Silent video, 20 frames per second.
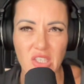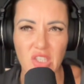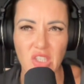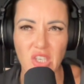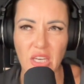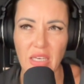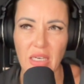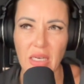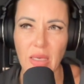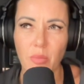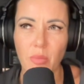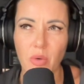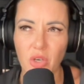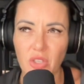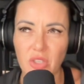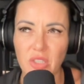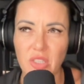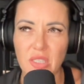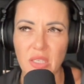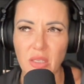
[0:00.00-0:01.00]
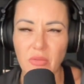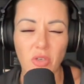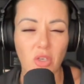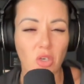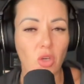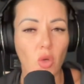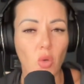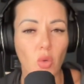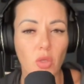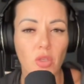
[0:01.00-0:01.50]
She had like bronze, silver,
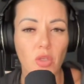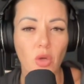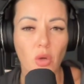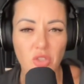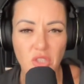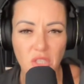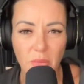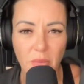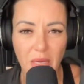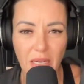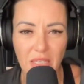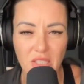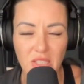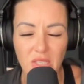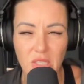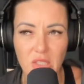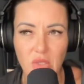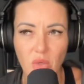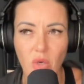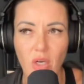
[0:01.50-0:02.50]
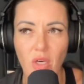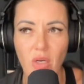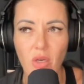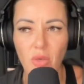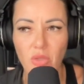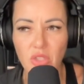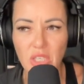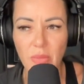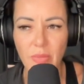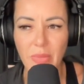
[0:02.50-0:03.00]
and gold coaching packages. So her
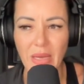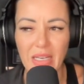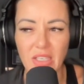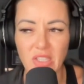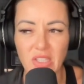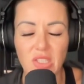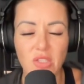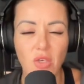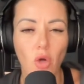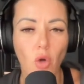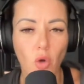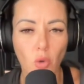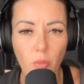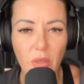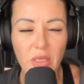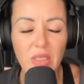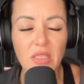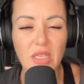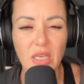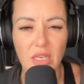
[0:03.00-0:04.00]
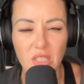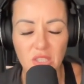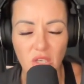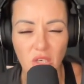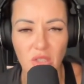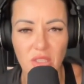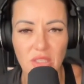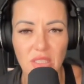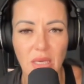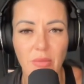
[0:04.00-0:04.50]
coaching packages opened at a
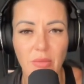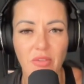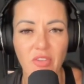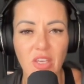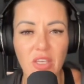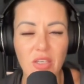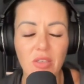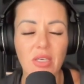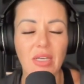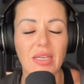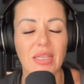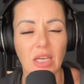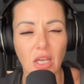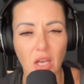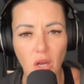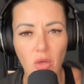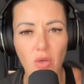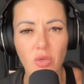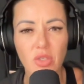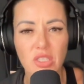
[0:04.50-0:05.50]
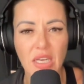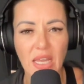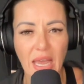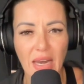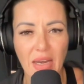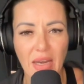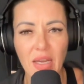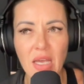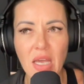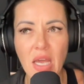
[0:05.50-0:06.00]
certain time of year and then closed again.